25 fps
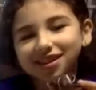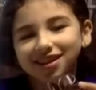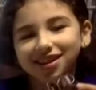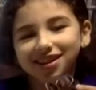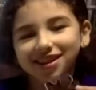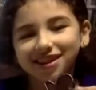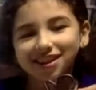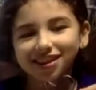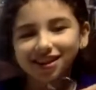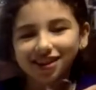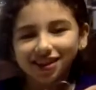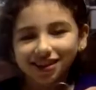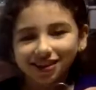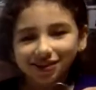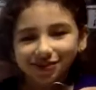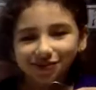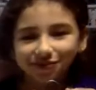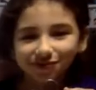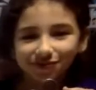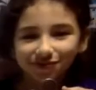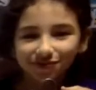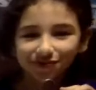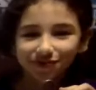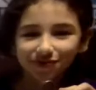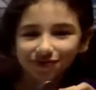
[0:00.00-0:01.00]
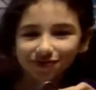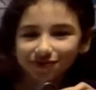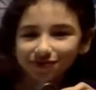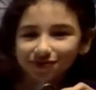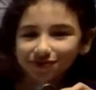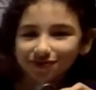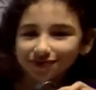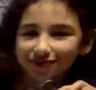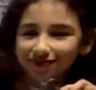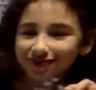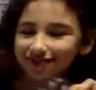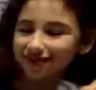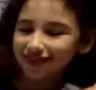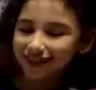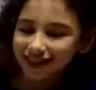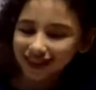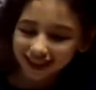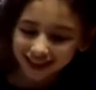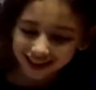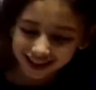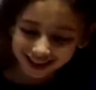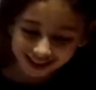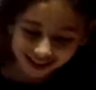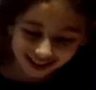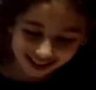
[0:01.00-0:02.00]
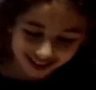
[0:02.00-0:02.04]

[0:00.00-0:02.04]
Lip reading: And then this cute little one as well.